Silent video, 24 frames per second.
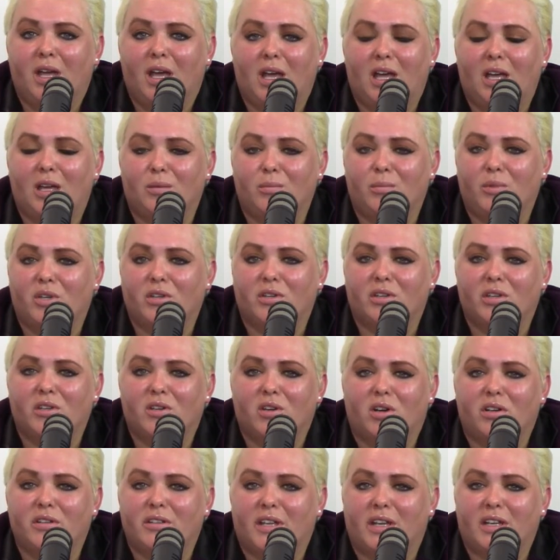Um, you can
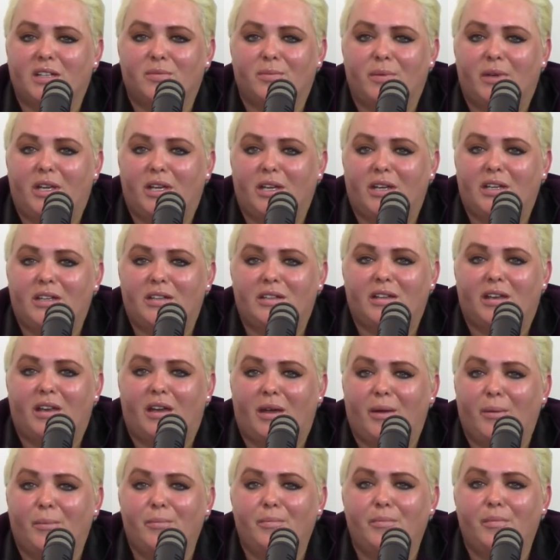contact me
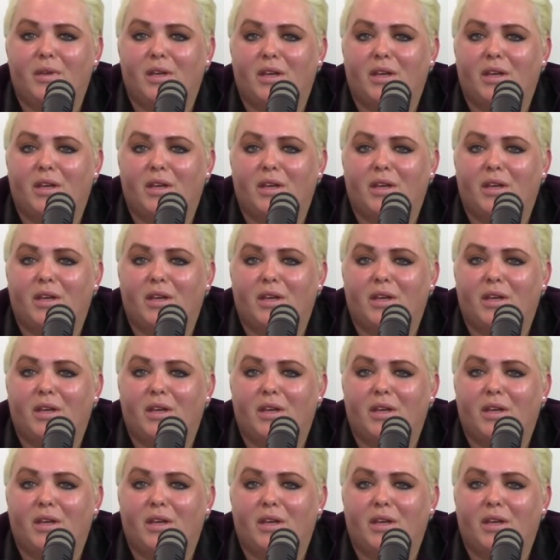anytime.